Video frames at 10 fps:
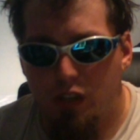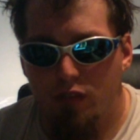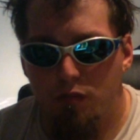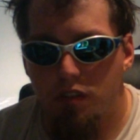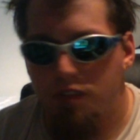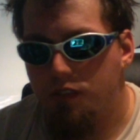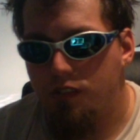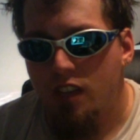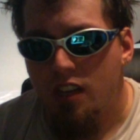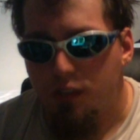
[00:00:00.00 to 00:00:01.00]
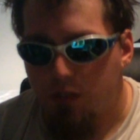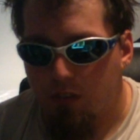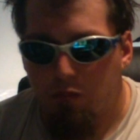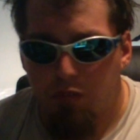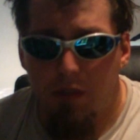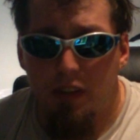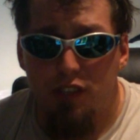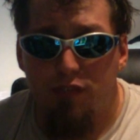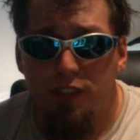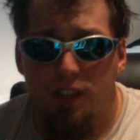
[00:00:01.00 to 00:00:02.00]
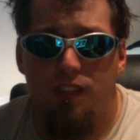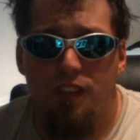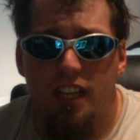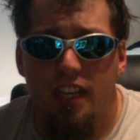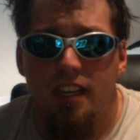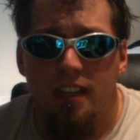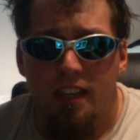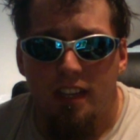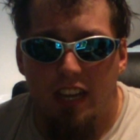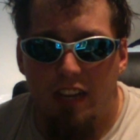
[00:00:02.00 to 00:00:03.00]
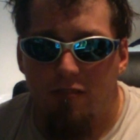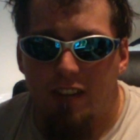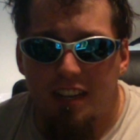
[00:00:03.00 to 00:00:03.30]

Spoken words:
the puzzles. So pretty much if you could think it and write it